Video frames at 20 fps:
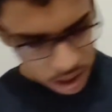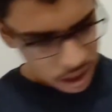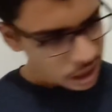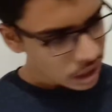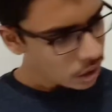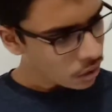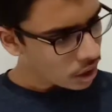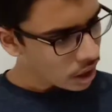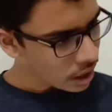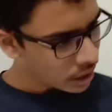
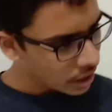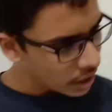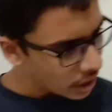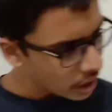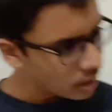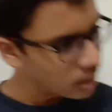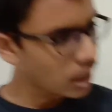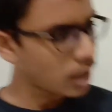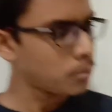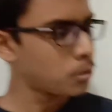Now
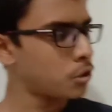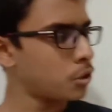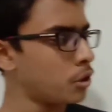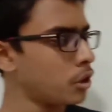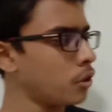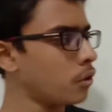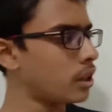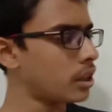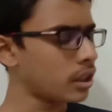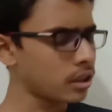again, I'm showing
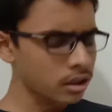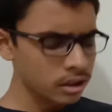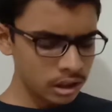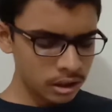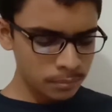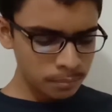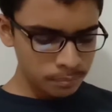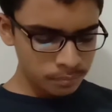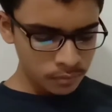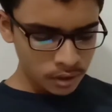you another
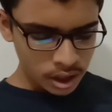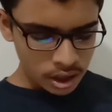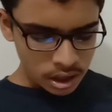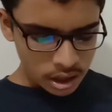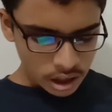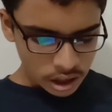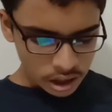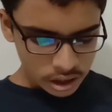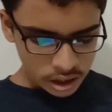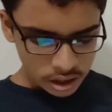term,
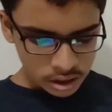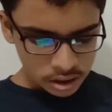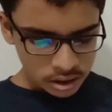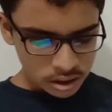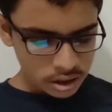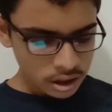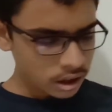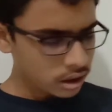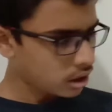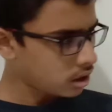
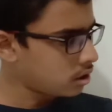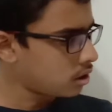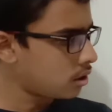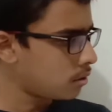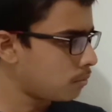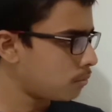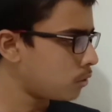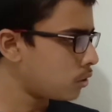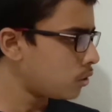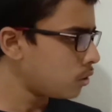
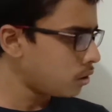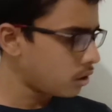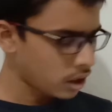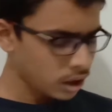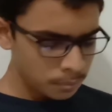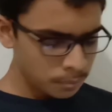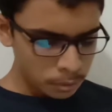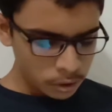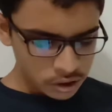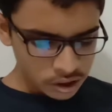an
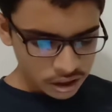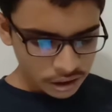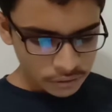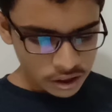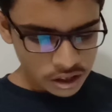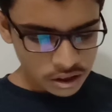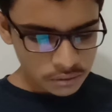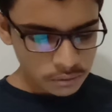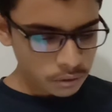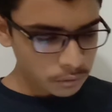important
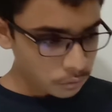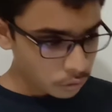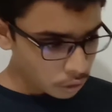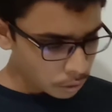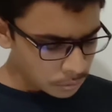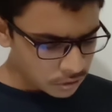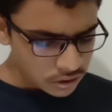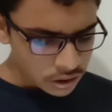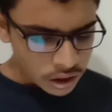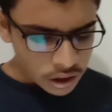definition from
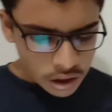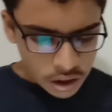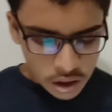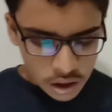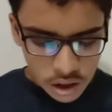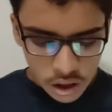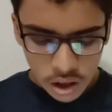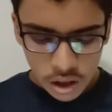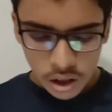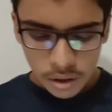Forbes.
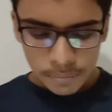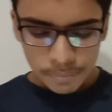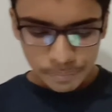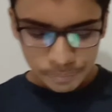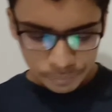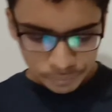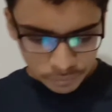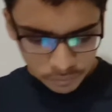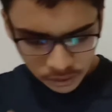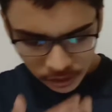
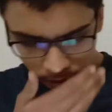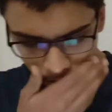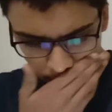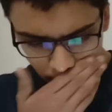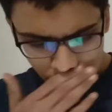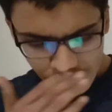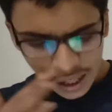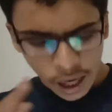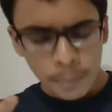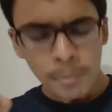
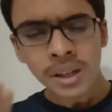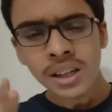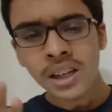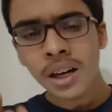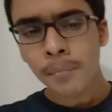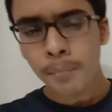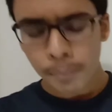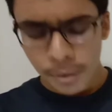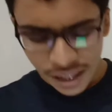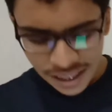Capital
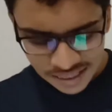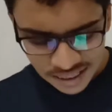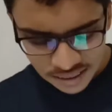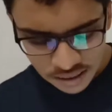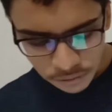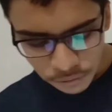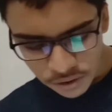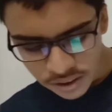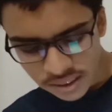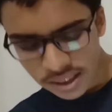comprises the
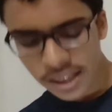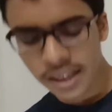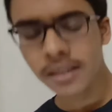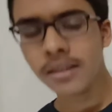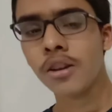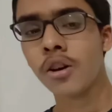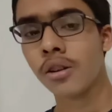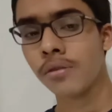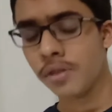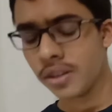physical and
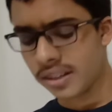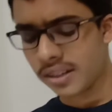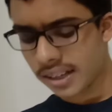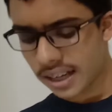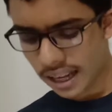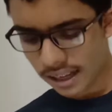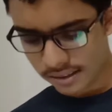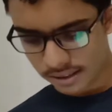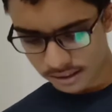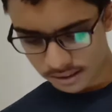non-physical
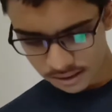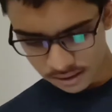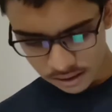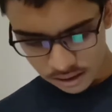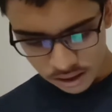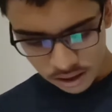assets